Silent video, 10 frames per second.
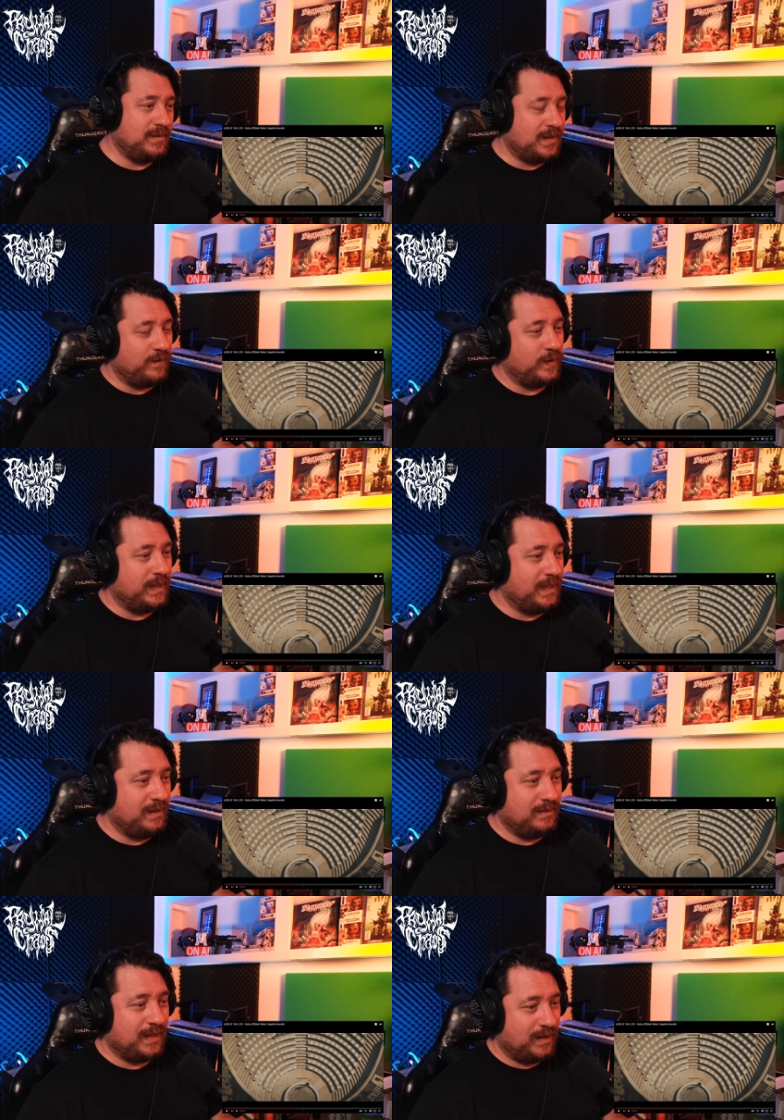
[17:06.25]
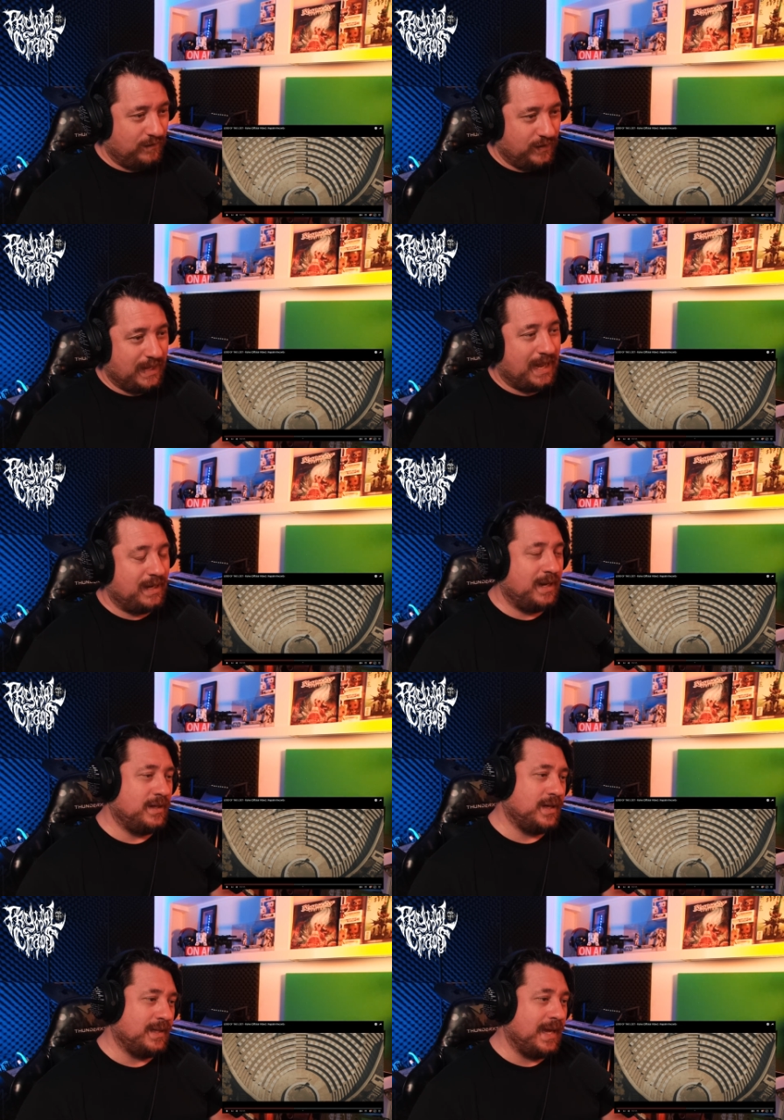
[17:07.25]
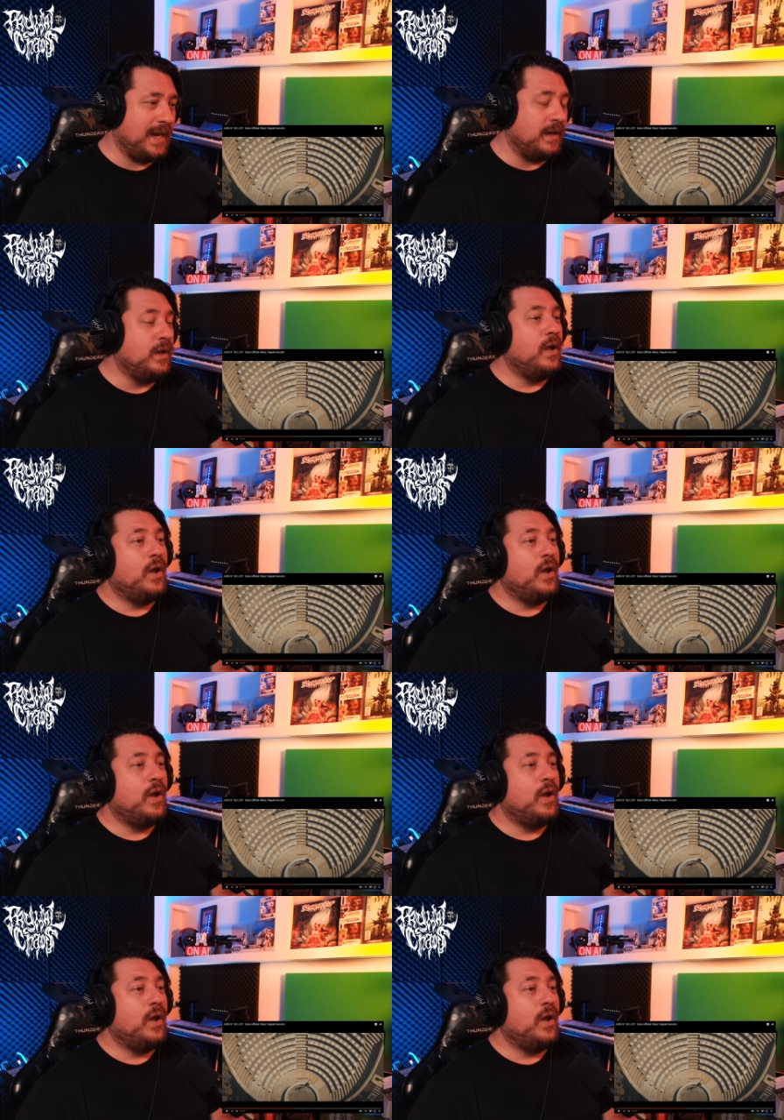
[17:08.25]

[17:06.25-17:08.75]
definitely thank you for that and check that out.